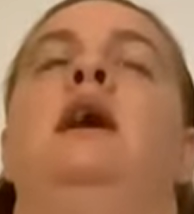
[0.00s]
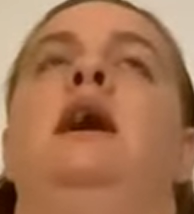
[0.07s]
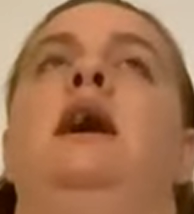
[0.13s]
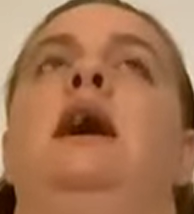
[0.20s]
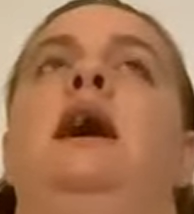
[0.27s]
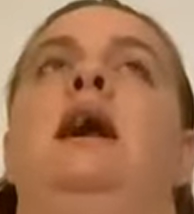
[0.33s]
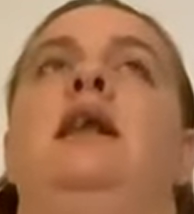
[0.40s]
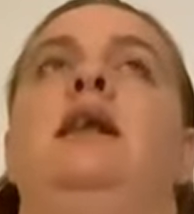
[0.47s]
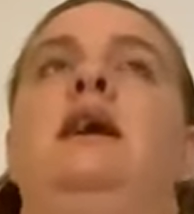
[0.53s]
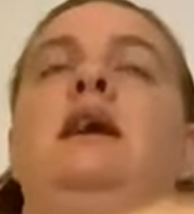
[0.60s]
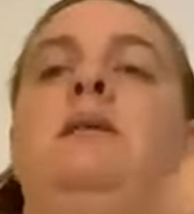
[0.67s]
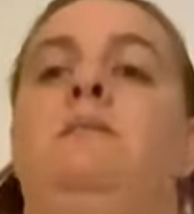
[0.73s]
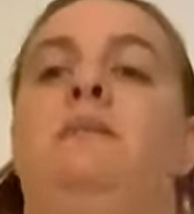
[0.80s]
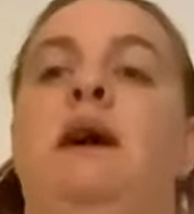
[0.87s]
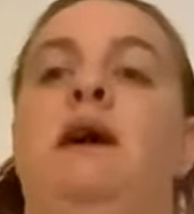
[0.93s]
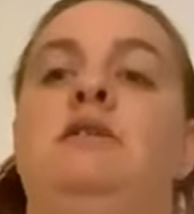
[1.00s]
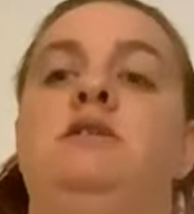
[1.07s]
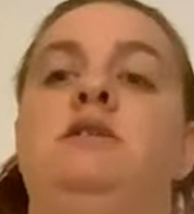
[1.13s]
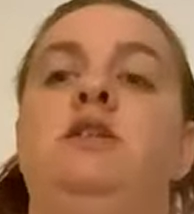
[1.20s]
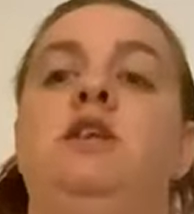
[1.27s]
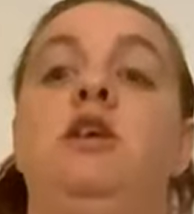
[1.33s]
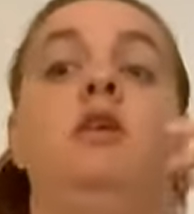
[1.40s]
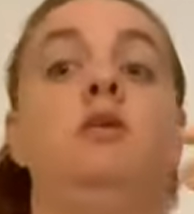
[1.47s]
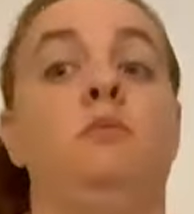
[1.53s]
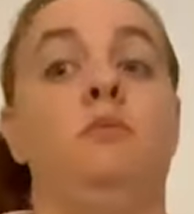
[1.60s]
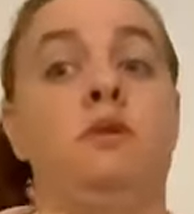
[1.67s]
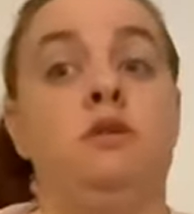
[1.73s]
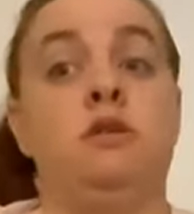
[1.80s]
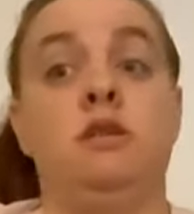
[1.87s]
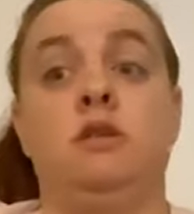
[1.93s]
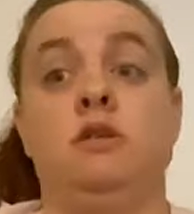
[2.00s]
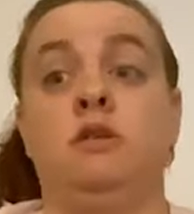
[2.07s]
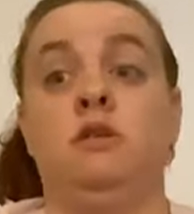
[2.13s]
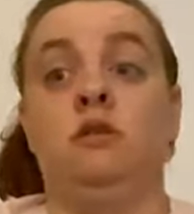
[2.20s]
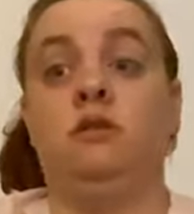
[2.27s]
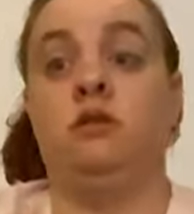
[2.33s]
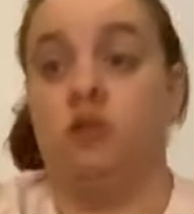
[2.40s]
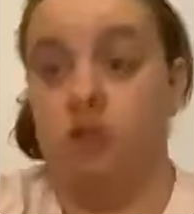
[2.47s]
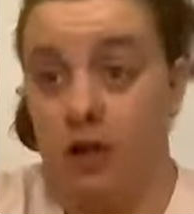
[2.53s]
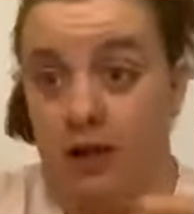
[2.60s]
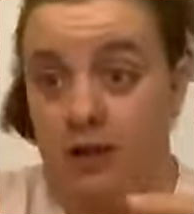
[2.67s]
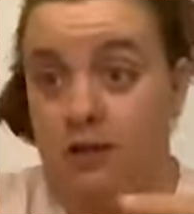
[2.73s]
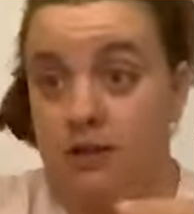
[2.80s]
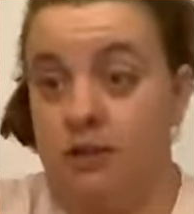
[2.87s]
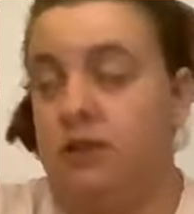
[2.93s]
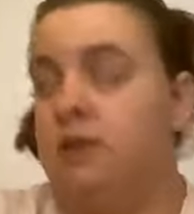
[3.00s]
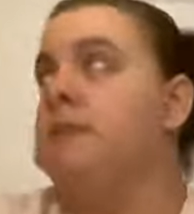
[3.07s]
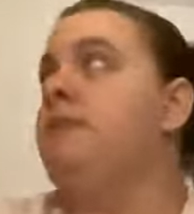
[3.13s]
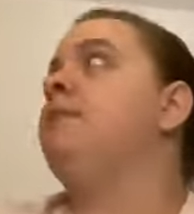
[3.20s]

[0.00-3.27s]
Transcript: and it impacted the humans and the giants.